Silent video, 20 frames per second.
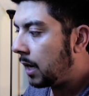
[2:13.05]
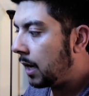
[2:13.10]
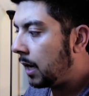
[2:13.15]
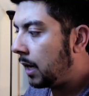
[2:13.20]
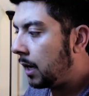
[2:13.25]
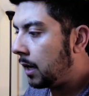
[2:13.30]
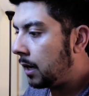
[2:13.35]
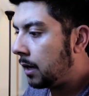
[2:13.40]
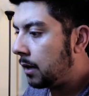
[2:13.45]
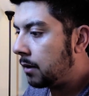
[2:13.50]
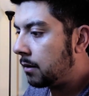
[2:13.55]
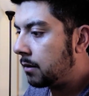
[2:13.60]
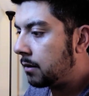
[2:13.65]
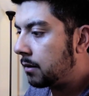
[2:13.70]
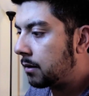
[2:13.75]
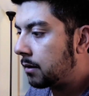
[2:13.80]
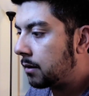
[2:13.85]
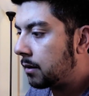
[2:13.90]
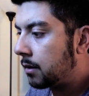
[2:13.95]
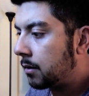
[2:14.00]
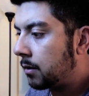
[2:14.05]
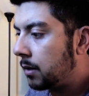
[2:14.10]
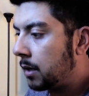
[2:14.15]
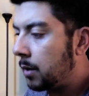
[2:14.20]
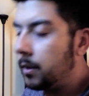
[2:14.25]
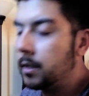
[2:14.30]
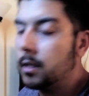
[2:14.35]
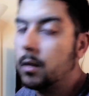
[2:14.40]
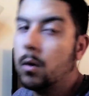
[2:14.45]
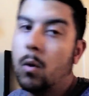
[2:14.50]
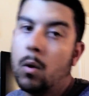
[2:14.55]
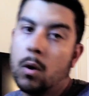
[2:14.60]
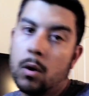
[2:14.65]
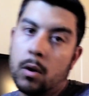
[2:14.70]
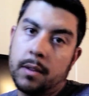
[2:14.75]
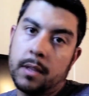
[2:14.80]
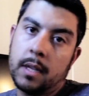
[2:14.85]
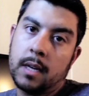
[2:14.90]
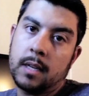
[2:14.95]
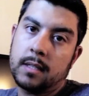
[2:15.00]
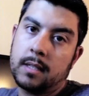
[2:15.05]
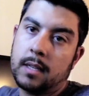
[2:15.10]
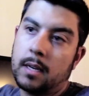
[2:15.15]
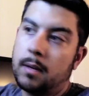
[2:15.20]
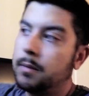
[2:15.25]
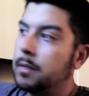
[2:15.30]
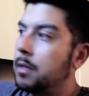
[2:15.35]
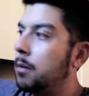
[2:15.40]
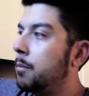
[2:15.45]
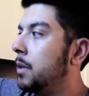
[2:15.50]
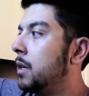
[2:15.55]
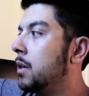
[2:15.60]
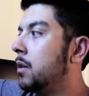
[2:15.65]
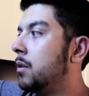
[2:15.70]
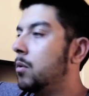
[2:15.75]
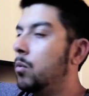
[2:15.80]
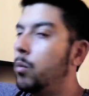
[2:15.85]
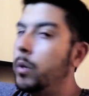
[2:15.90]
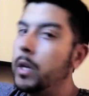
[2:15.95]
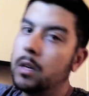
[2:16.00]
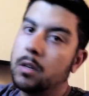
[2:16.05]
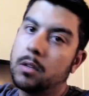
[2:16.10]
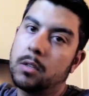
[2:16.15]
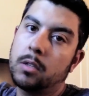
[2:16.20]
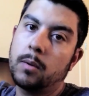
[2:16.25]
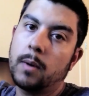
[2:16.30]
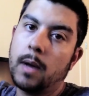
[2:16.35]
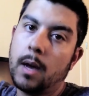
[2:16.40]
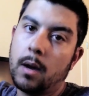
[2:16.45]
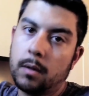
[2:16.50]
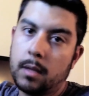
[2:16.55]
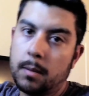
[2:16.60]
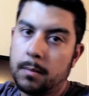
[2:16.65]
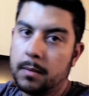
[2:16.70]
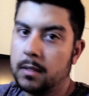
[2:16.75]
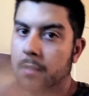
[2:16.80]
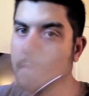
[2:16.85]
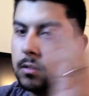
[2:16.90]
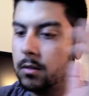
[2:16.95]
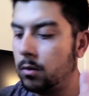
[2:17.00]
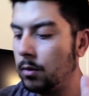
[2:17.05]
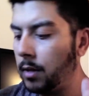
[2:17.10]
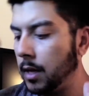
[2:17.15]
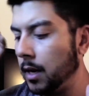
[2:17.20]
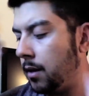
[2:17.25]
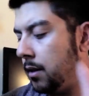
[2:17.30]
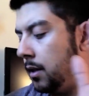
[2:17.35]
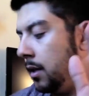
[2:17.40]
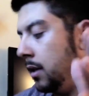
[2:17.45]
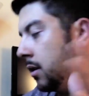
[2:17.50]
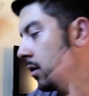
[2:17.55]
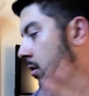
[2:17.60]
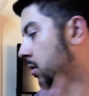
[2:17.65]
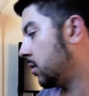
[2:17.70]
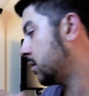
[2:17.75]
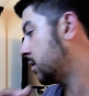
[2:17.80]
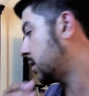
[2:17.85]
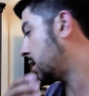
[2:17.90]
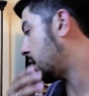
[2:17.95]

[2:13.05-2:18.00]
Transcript: And when I went to go order it, then it said it was gonna be another week or two out. They must have sold out of the initial